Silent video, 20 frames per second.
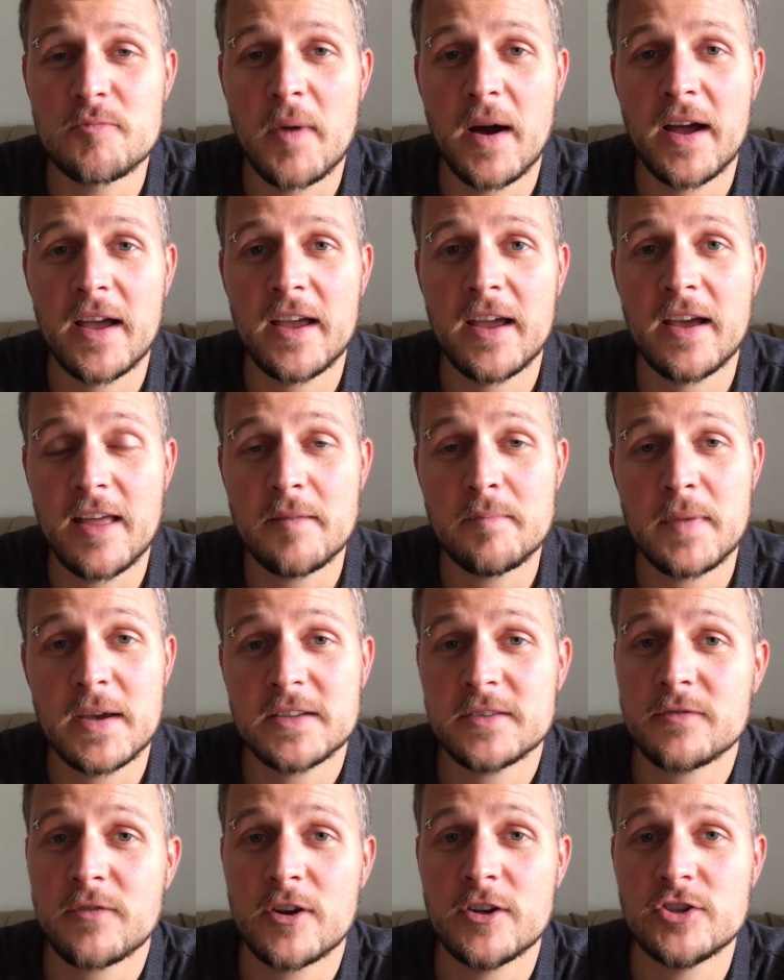My then
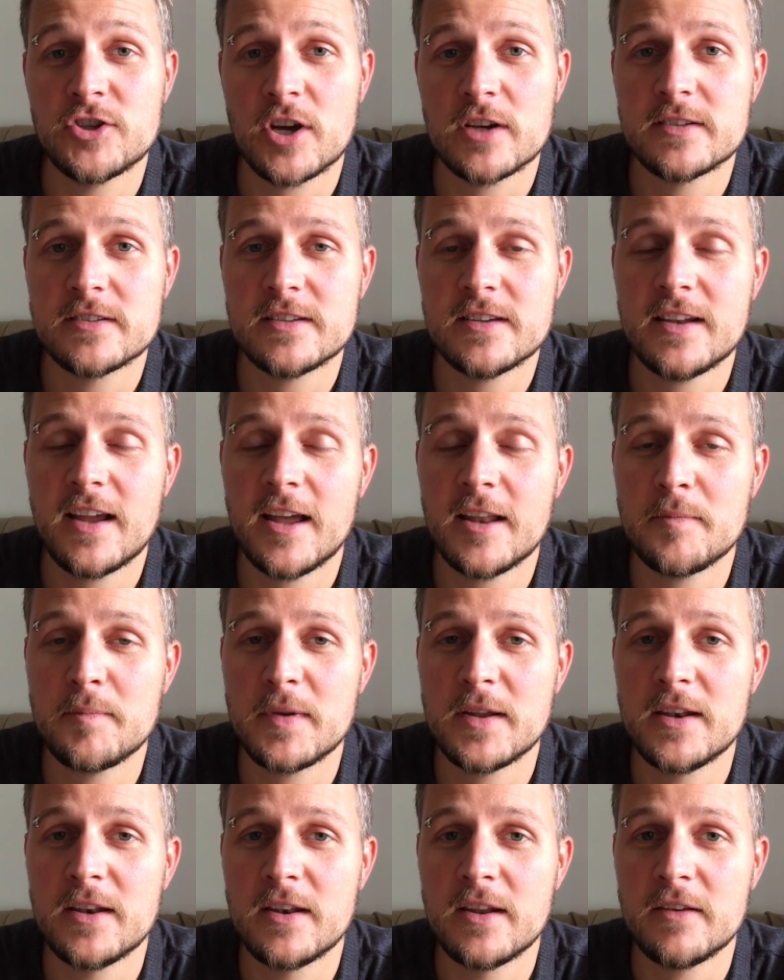best friend Justin had
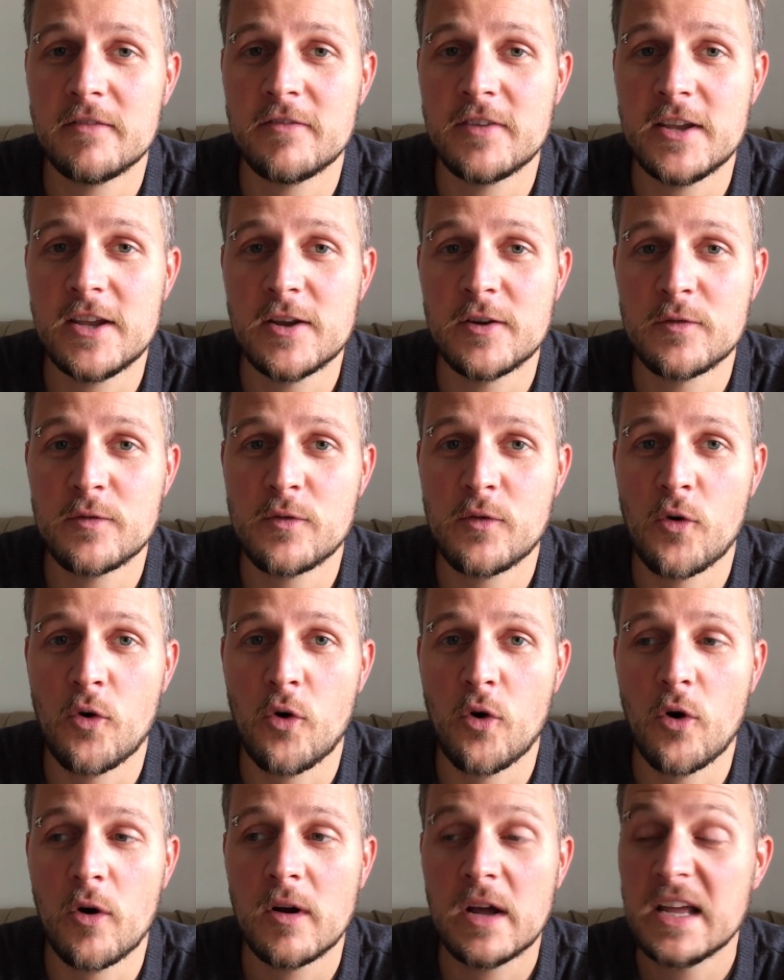been vegan
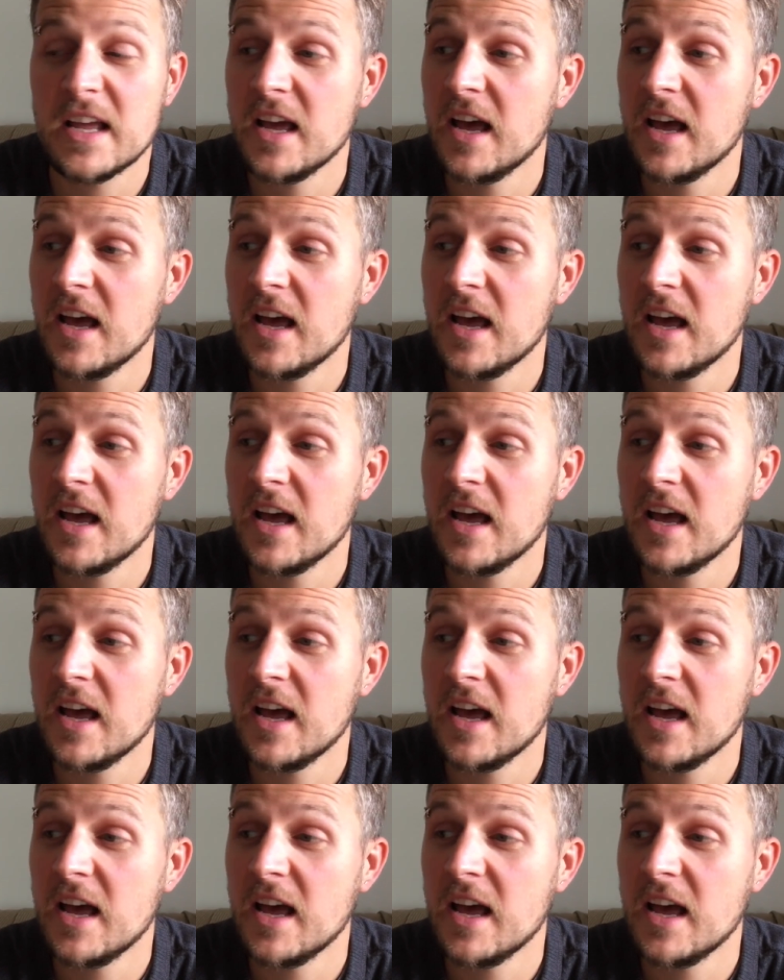for,